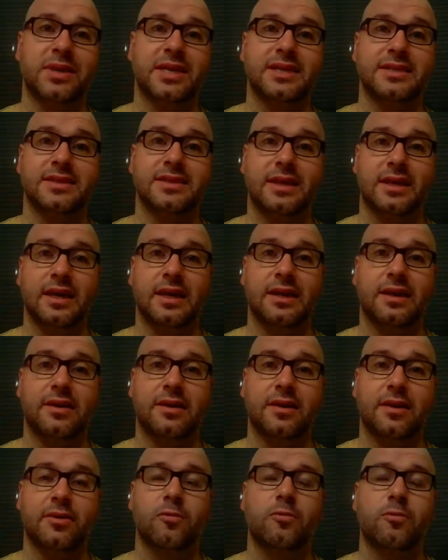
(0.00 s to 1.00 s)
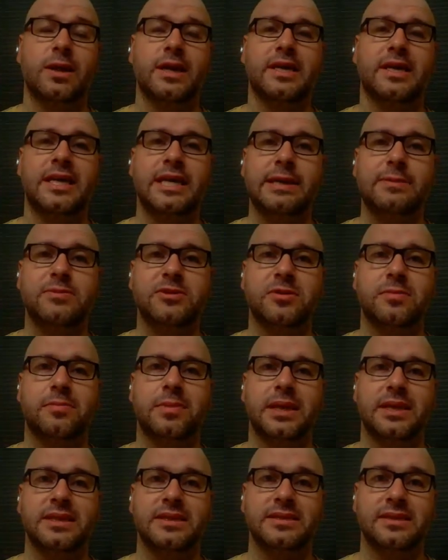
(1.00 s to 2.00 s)
Because again, another way to keep
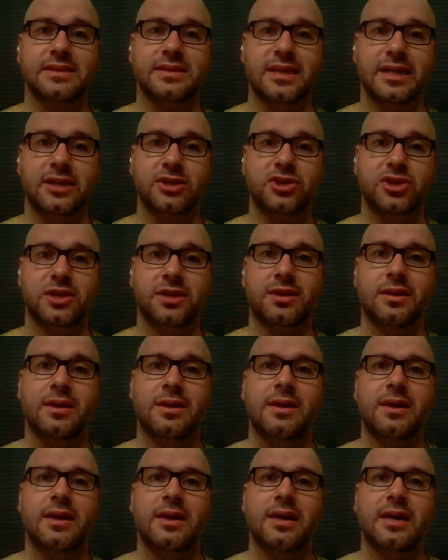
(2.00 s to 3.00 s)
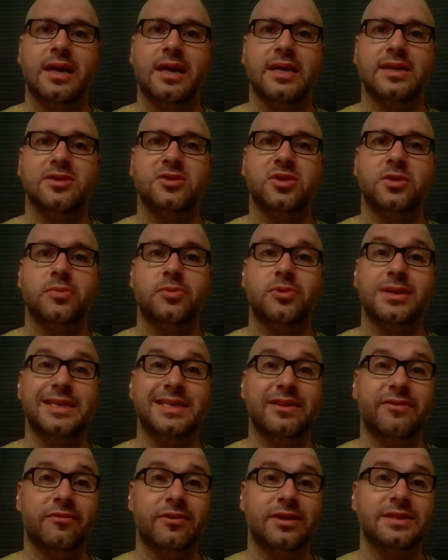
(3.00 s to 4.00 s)
somebody's attention is to
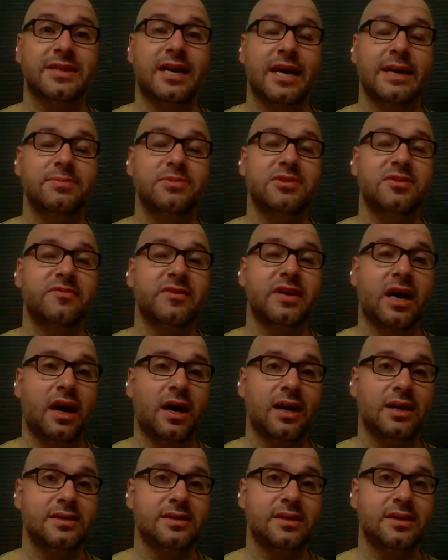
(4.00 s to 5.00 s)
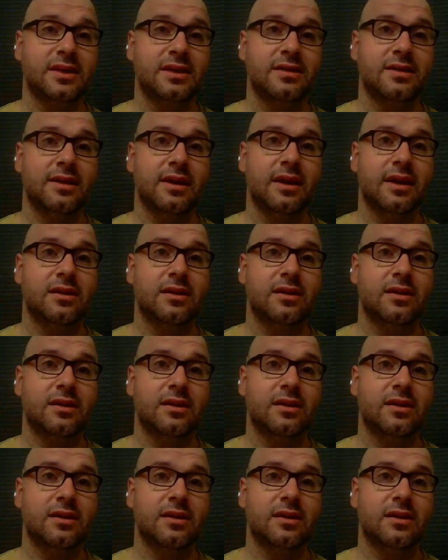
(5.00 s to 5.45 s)
put different types of content